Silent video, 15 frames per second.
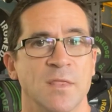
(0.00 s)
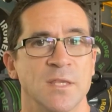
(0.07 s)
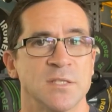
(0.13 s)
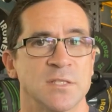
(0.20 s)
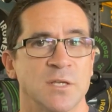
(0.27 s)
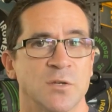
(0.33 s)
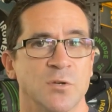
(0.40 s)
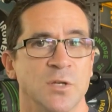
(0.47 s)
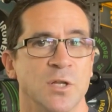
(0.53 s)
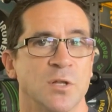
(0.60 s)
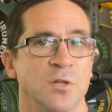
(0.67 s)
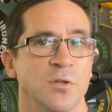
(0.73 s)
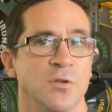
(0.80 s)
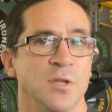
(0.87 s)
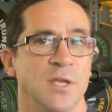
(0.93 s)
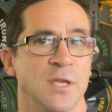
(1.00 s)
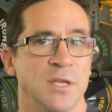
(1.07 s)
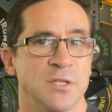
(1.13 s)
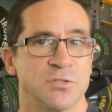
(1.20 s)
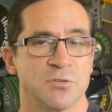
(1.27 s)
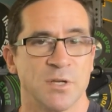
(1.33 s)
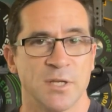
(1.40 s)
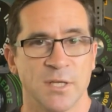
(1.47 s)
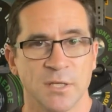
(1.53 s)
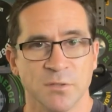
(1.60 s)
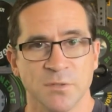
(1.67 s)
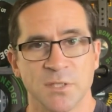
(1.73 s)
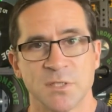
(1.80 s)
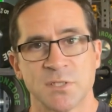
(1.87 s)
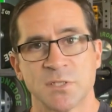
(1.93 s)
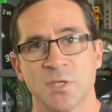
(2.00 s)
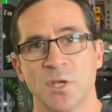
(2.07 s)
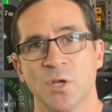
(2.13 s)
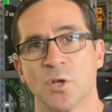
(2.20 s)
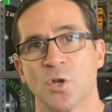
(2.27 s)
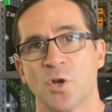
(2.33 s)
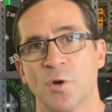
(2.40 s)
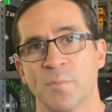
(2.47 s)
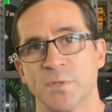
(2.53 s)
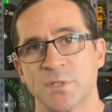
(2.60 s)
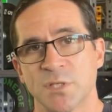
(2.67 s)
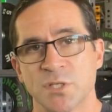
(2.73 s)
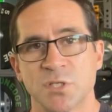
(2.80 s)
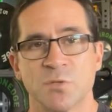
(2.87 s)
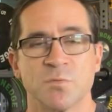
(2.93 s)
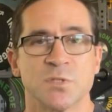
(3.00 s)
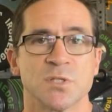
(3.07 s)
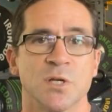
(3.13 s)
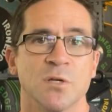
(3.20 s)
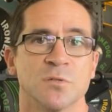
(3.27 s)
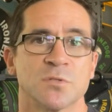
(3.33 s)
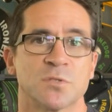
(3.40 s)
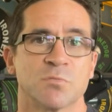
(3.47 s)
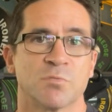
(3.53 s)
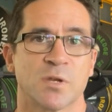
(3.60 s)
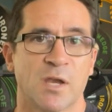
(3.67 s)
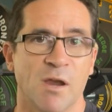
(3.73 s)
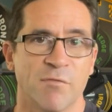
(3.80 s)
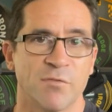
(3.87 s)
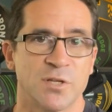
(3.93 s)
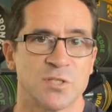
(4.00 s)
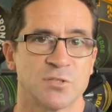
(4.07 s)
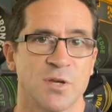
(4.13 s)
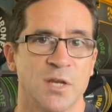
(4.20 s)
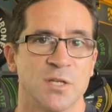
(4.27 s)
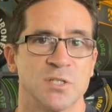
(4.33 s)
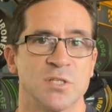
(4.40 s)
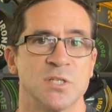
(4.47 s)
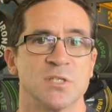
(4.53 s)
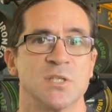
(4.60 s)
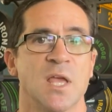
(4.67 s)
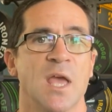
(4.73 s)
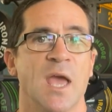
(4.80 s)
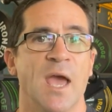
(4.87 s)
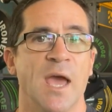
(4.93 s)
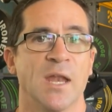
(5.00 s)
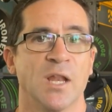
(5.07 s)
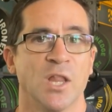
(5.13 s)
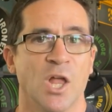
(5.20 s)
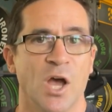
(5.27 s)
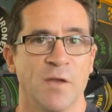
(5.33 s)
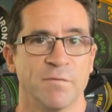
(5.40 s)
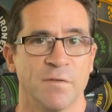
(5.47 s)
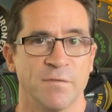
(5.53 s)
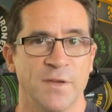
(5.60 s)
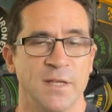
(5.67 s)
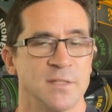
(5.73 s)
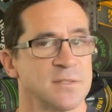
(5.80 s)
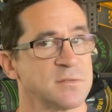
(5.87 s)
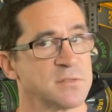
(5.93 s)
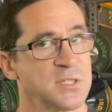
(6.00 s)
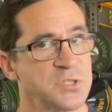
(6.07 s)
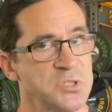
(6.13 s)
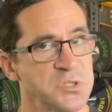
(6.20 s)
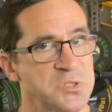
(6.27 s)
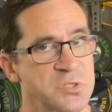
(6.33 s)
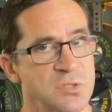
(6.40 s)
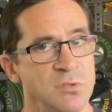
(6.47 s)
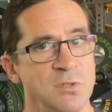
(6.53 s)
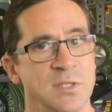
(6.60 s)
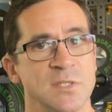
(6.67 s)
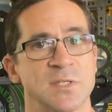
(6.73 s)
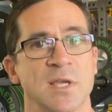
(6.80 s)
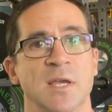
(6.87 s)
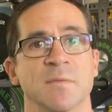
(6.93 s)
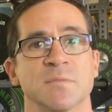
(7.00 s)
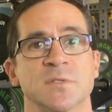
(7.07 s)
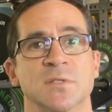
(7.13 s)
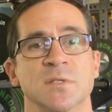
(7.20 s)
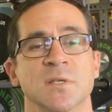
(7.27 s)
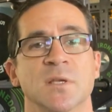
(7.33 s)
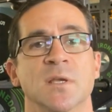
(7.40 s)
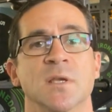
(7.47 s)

This could include injury and illness, competition results, recovery strategies, and life events, such as school exams.